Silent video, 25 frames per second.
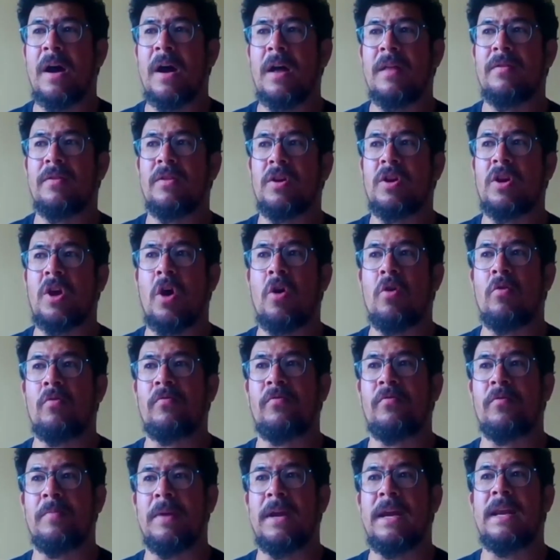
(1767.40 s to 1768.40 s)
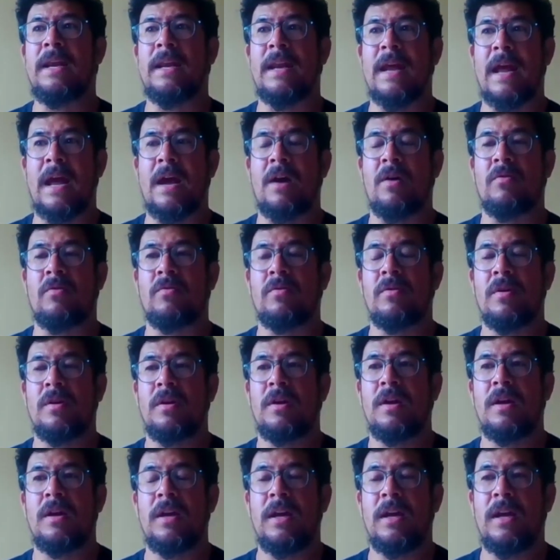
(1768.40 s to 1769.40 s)
The goal for me now
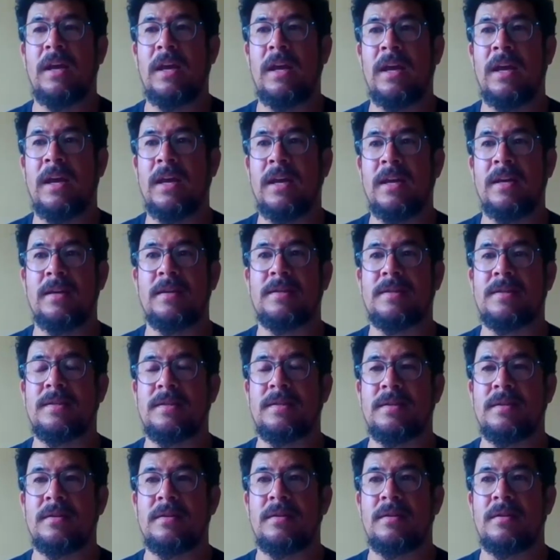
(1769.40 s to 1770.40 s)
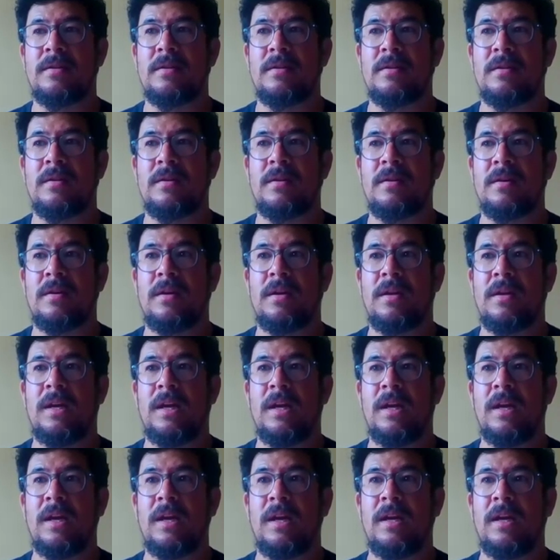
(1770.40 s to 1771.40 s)
is
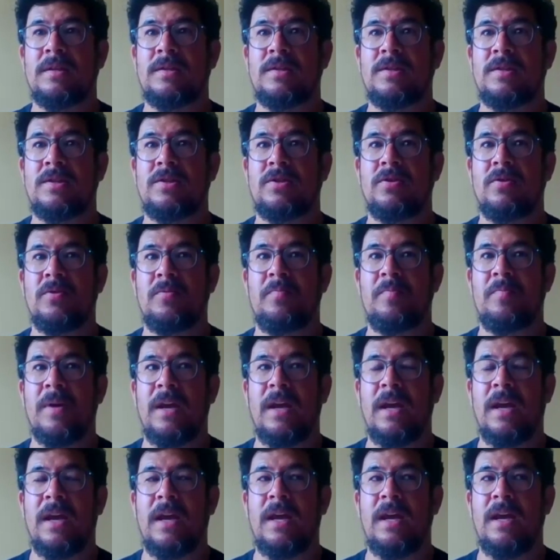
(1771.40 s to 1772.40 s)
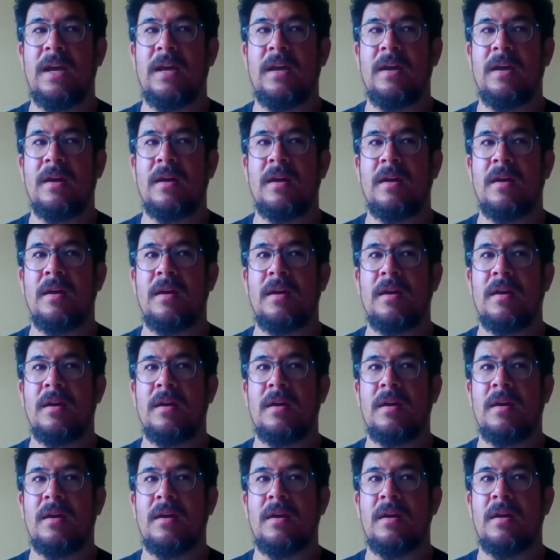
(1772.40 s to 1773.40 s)
is to be
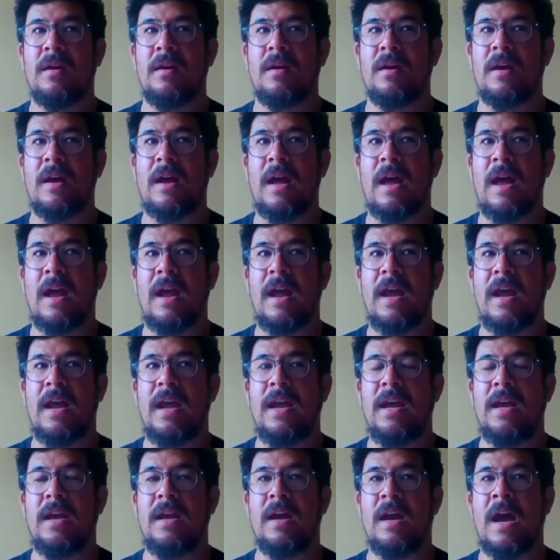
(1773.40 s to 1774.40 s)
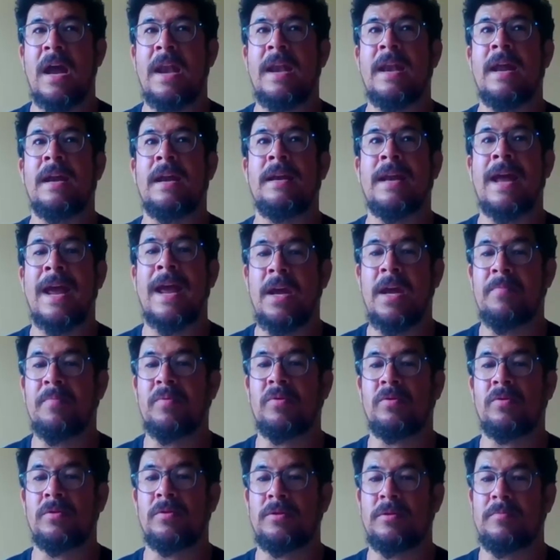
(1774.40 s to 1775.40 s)
an
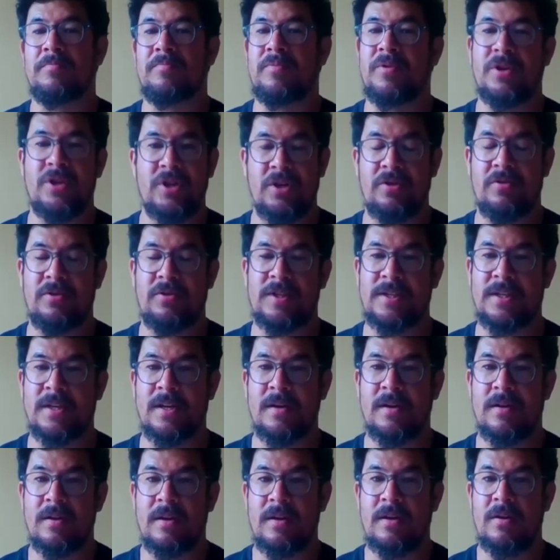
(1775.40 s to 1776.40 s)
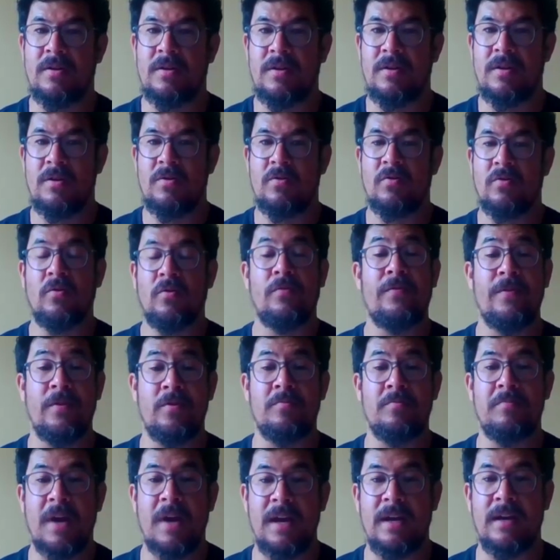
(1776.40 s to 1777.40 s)
enabled producer or
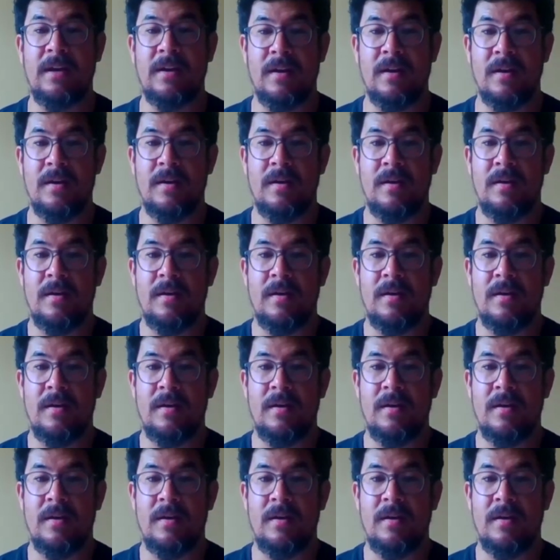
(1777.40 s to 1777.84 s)
filmmaker.